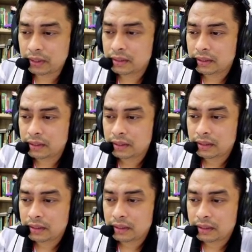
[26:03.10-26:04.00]
on this one
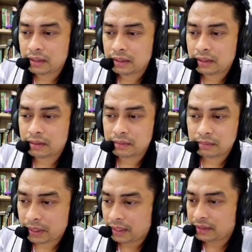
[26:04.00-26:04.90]

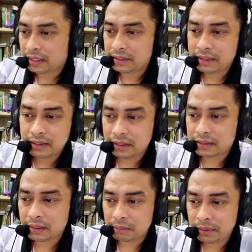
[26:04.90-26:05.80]
by
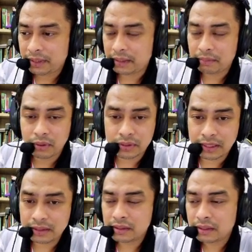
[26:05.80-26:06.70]
changing the sampling rate
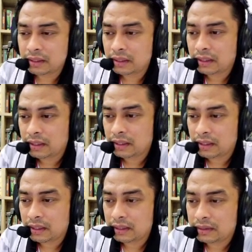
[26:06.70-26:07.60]
and block size.
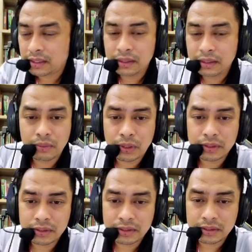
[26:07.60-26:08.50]
See
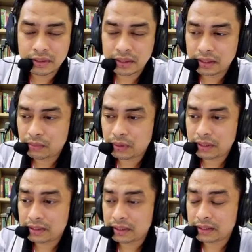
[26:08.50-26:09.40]
what
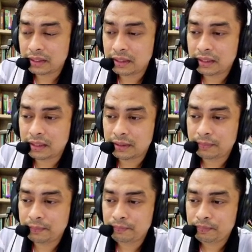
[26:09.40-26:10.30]
is actually